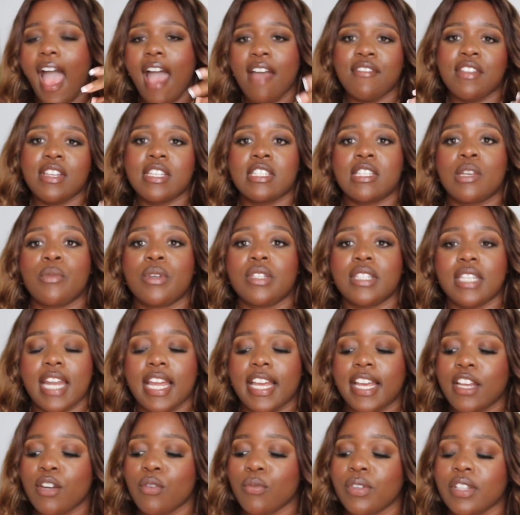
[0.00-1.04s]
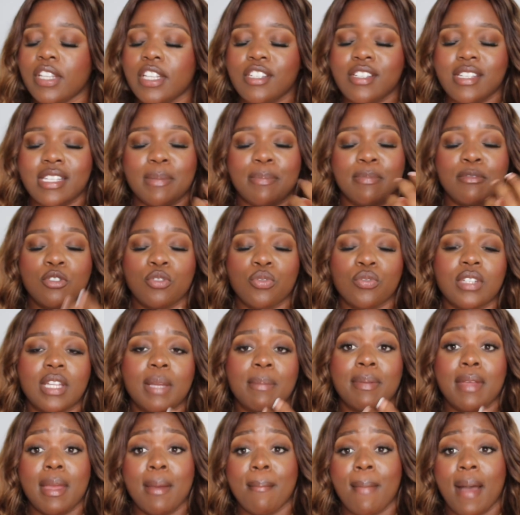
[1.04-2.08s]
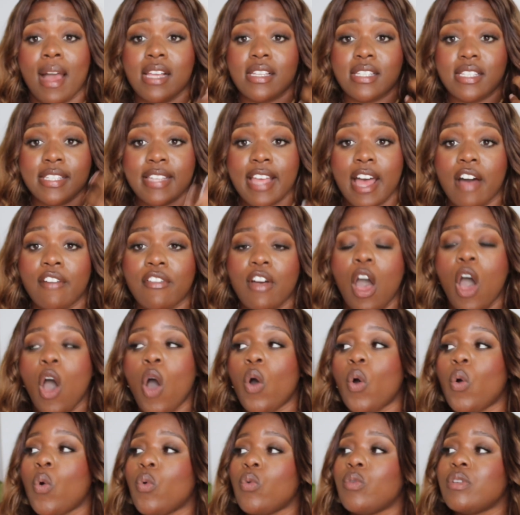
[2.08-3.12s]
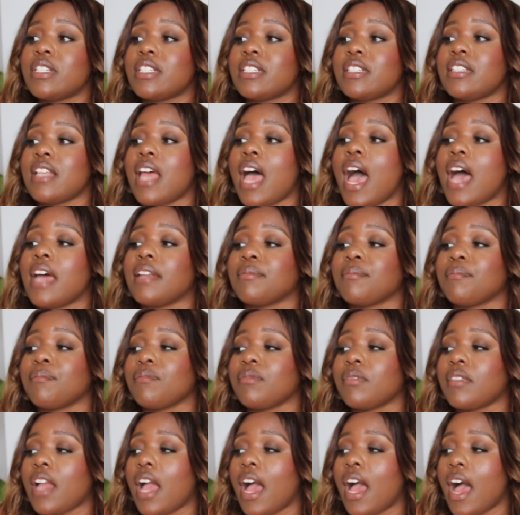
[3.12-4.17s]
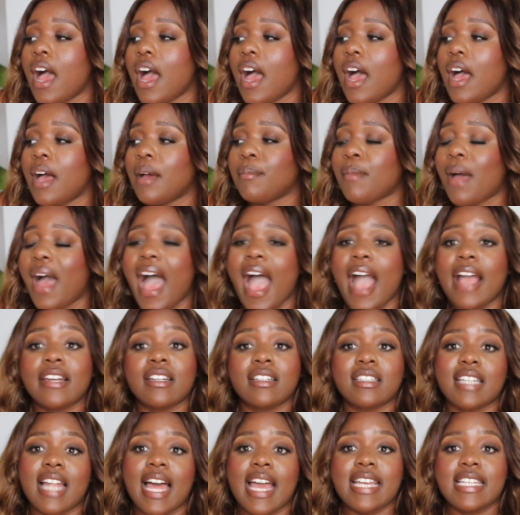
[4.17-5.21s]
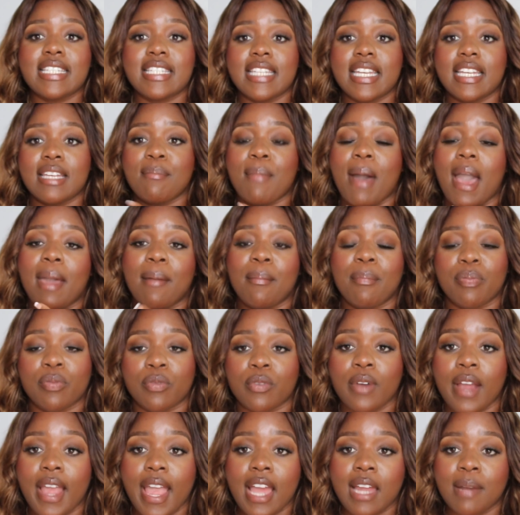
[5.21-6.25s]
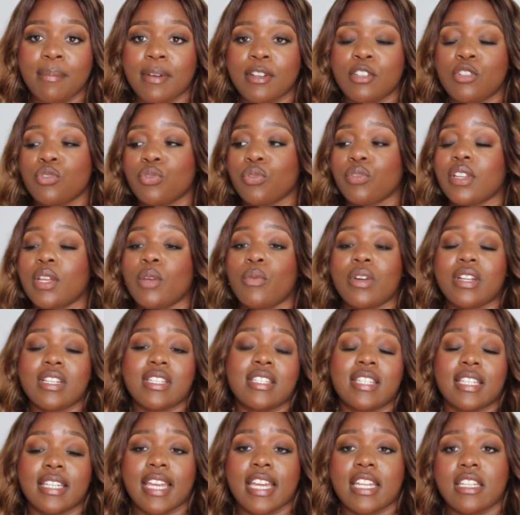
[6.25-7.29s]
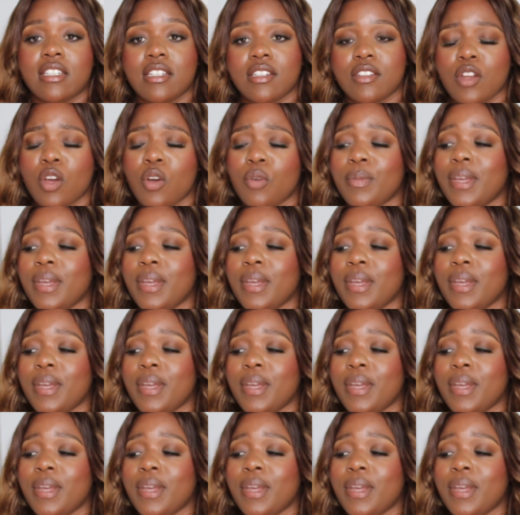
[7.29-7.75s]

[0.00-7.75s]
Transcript: Having someone that I can really just truly be myself, who is not idolizing my brand, but truly wants to get to